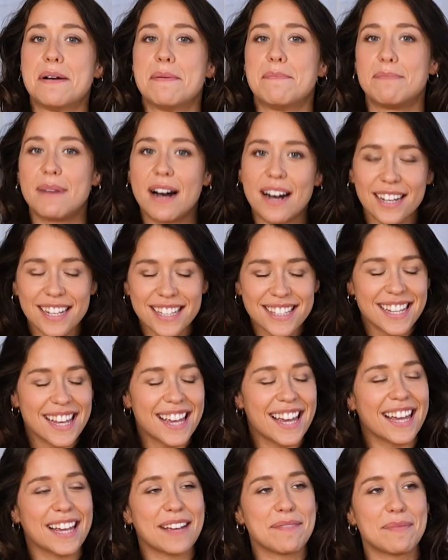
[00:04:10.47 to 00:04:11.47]

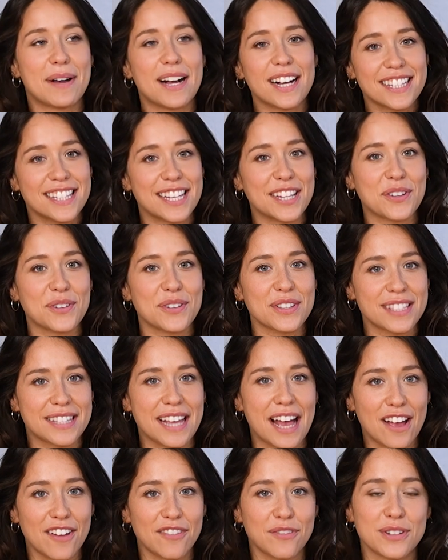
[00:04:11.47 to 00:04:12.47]
marketing
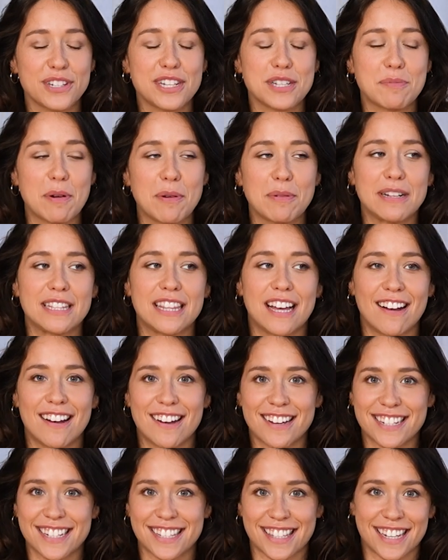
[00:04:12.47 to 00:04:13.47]
yourself, which is probably the
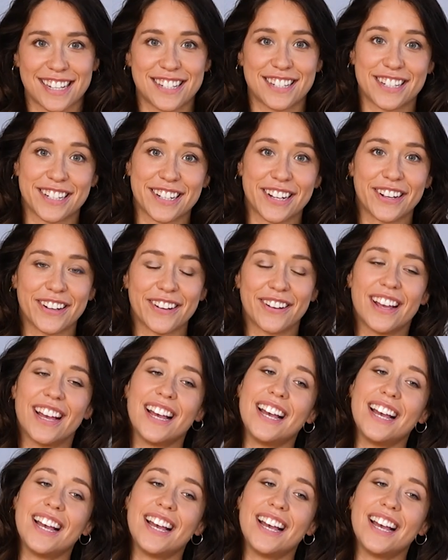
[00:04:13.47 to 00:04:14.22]
hardest thing to do.